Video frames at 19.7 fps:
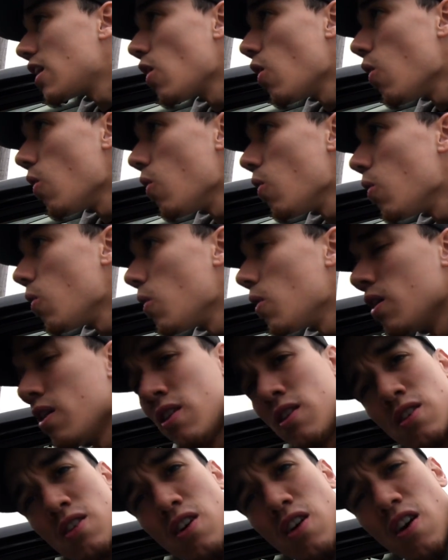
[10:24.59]
Cole
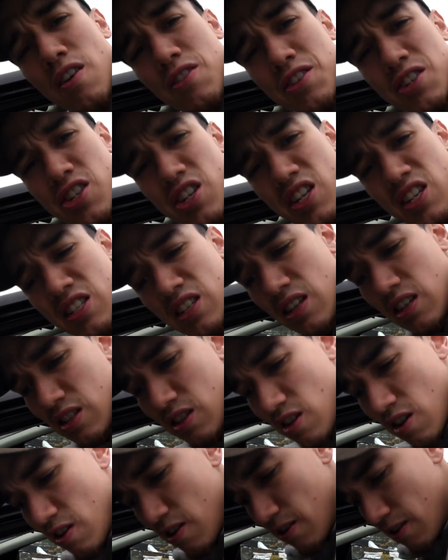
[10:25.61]
on the Jeezy
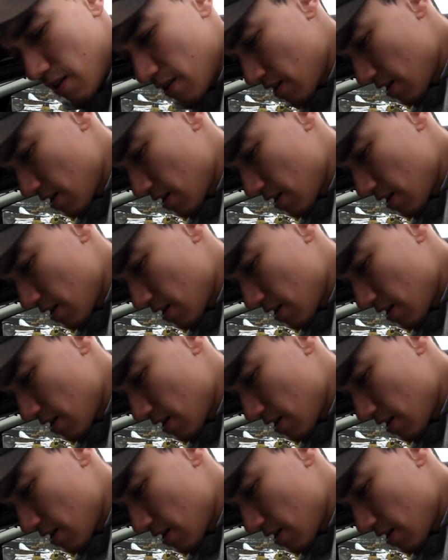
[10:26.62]
song,